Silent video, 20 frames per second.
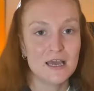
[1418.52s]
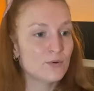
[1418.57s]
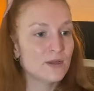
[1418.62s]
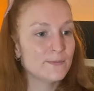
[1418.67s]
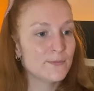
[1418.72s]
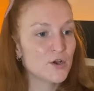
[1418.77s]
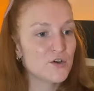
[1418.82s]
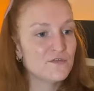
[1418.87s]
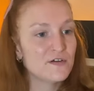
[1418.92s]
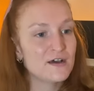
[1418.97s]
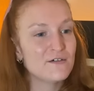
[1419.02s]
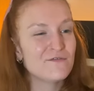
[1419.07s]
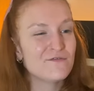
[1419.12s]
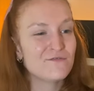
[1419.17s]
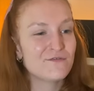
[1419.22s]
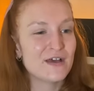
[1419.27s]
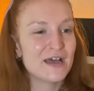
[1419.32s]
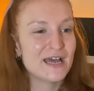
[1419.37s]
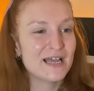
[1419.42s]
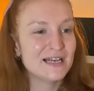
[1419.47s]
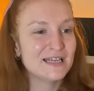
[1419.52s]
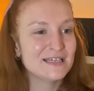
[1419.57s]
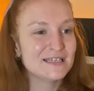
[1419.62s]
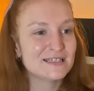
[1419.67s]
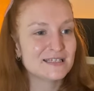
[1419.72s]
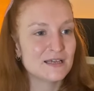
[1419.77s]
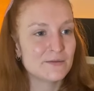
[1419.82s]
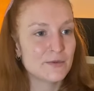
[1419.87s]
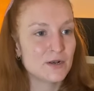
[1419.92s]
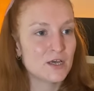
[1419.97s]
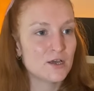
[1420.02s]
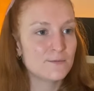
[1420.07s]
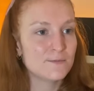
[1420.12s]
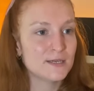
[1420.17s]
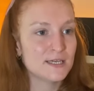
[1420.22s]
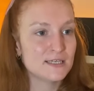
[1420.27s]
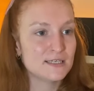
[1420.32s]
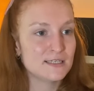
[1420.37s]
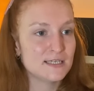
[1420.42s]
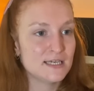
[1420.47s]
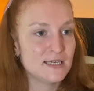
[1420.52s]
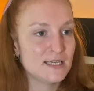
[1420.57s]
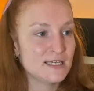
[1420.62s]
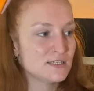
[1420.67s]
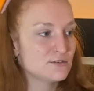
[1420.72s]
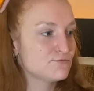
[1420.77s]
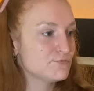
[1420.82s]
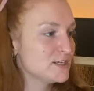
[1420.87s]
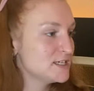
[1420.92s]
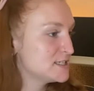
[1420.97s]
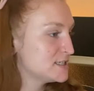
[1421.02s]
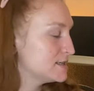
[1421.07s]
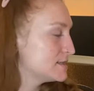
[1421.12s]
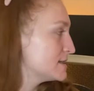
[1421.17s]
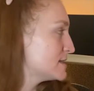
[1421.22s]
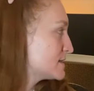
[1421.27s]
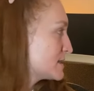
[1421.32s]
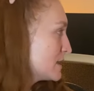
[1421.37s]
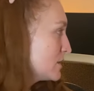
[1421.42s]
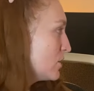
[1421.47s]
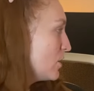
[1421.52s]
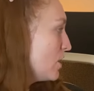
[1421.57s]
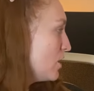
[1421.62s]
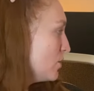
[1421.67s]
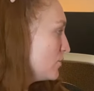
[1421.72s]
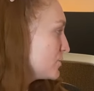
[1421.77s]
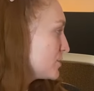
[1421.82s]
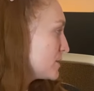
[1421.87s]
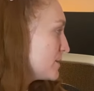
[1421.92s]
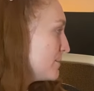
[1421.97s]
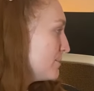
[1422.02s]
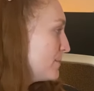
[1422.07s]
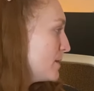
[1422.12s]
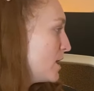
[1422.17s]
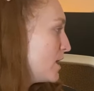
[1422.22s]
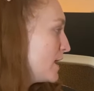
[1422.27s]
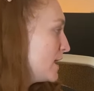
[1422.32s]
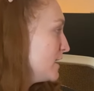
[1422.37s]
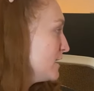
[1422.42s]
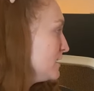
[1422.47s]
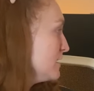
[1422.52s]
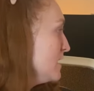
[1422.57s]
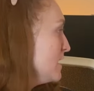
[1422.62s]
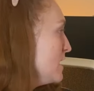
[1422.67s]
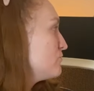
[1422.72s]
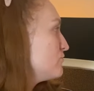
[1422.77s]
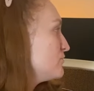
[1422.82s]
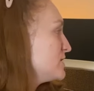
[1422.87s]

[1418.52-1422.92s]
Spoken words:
We both have fairly similar PCs. Reese's is a lot older than mine.